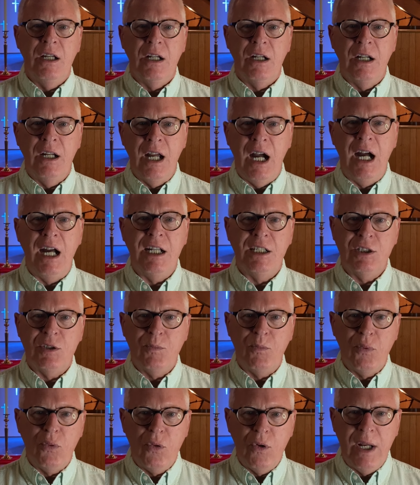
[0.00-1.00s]
God's
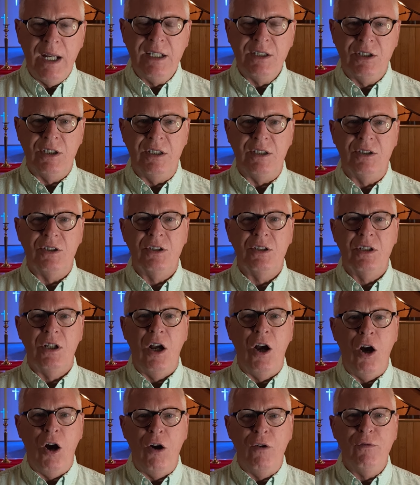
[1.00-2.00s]
presence
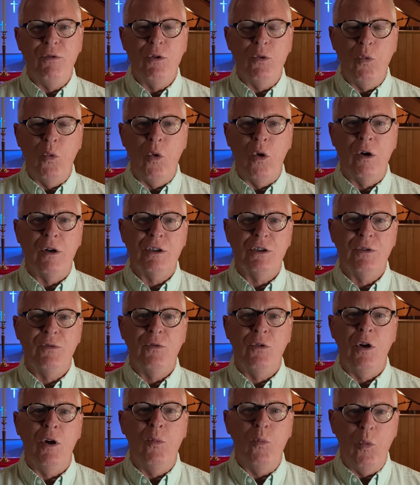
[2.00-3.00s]
often works
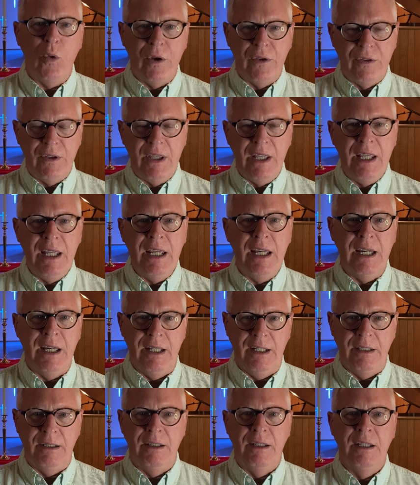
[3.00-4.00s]
from within